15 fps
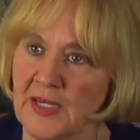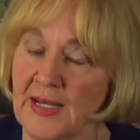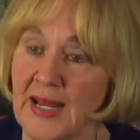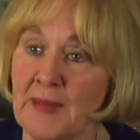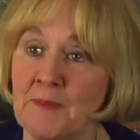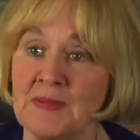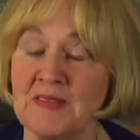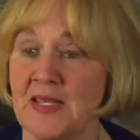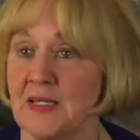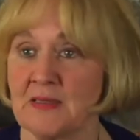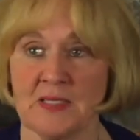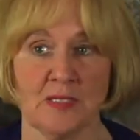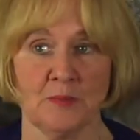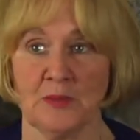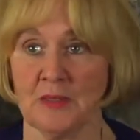And I must have had a
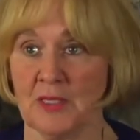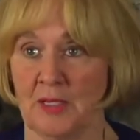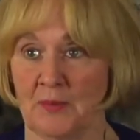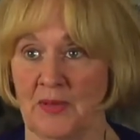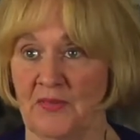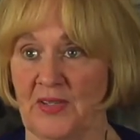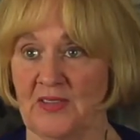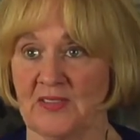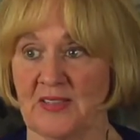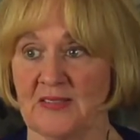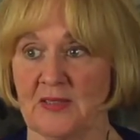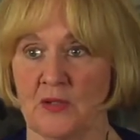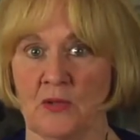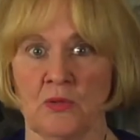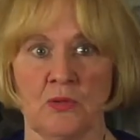terrible look on my face. And I
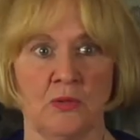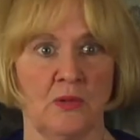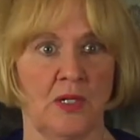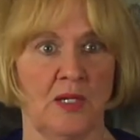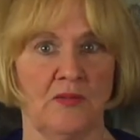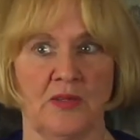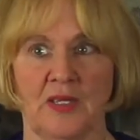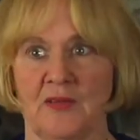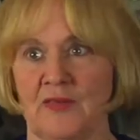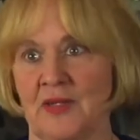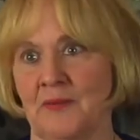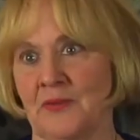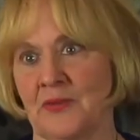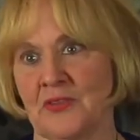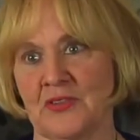said, "Oh, I haven't given
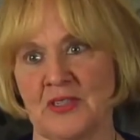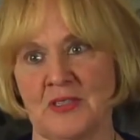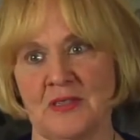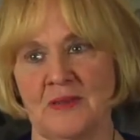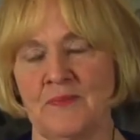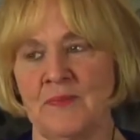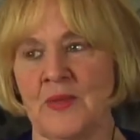up nursing.